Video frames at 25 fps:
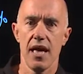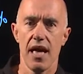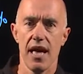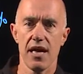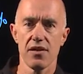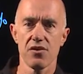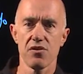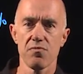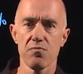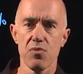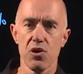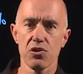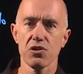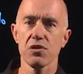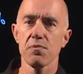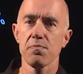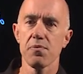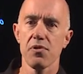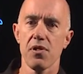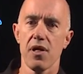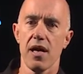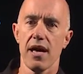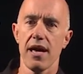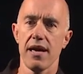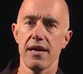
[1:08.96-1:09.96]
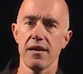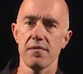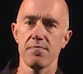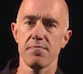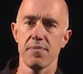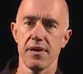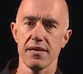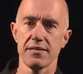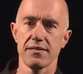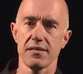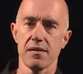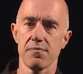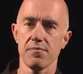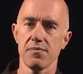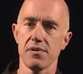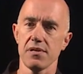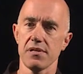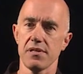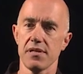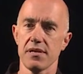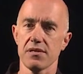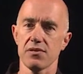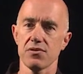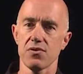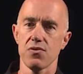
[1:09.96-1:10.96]
and you multiply it by
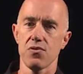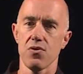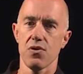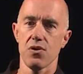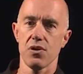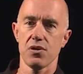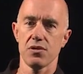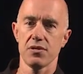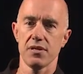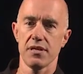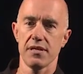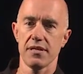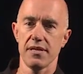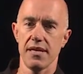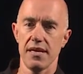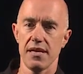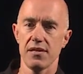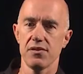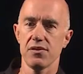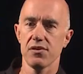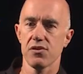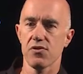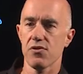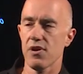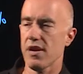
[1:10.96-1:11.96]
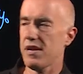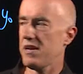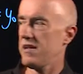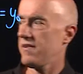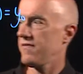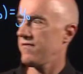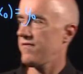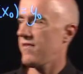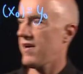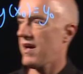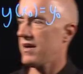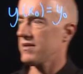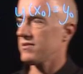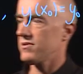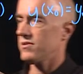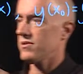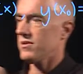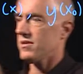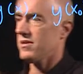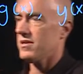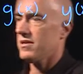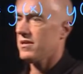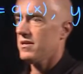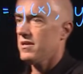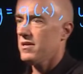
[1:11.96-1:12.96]
something that's called an integrating
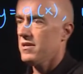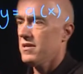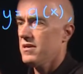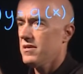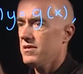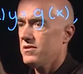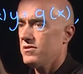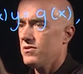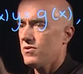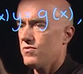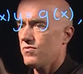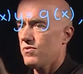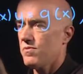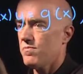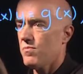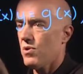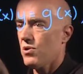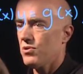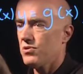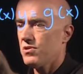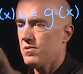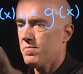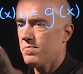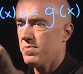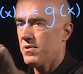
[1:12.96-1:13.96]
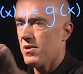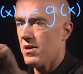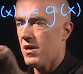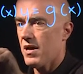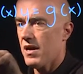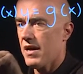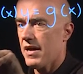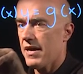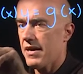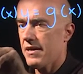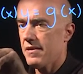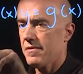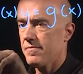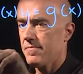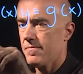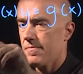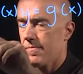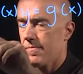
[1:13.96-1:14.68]
factor. So we multiply